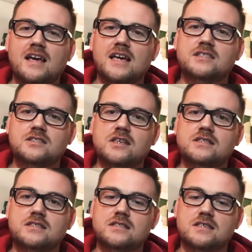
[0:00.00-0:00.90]
It's
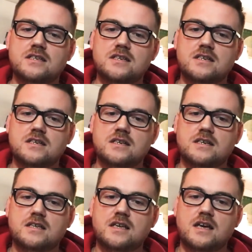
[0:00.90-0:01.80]
just,
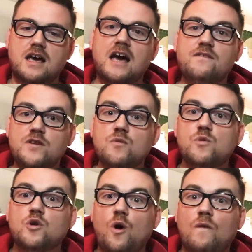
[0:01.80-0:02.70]
I feel
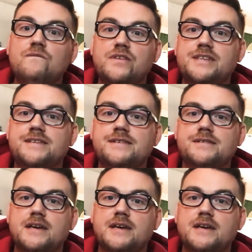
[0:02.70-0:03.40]
more confident